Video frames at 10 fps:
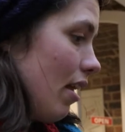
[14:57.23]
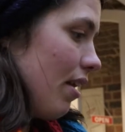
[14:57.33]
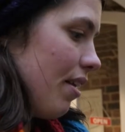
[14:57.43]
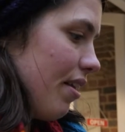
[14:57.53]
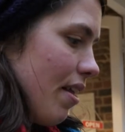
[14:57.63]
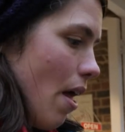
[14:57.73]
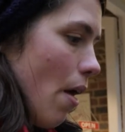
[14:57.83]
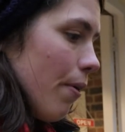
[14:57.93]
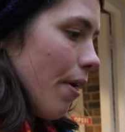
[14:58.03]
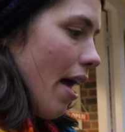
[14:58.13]
I gotta take a
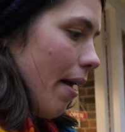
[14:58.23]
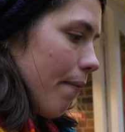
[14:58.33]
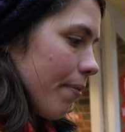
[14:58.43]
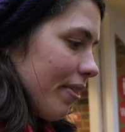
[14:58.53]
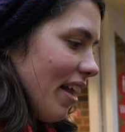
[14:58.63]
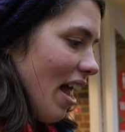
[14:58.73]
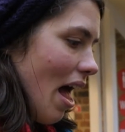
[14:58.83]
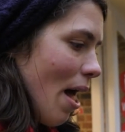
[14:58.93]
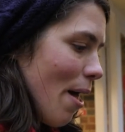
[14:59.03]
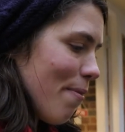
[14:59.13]
break okay. before.
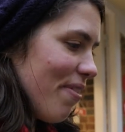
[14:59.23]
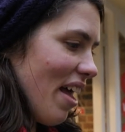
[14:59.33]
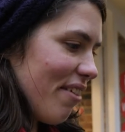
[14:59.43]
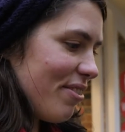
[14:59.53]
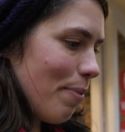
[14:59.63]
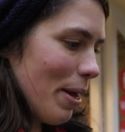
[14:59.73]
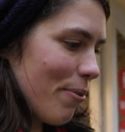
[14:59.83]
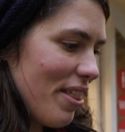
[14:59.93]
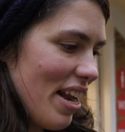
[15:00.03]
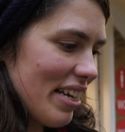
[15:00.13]
I... Um, I have to pick
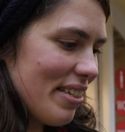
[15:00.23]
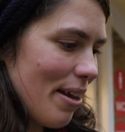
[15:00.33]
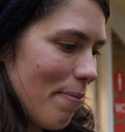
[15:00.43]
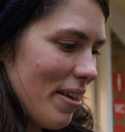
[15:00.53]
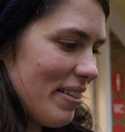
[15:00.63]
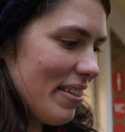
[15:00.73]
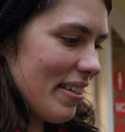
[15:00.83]
where the next stop is.